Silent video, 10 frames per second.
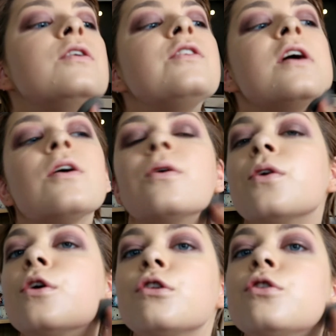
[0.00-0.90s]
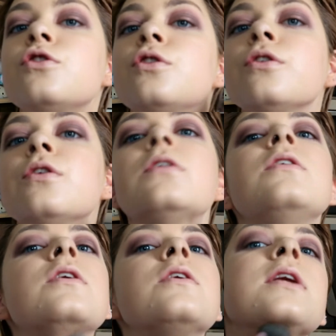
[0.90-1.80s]
down onto
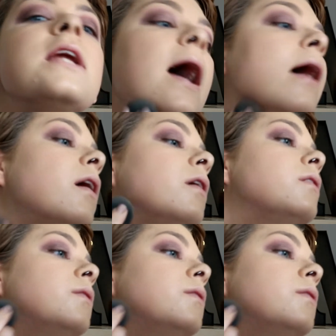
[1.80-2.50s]
your neck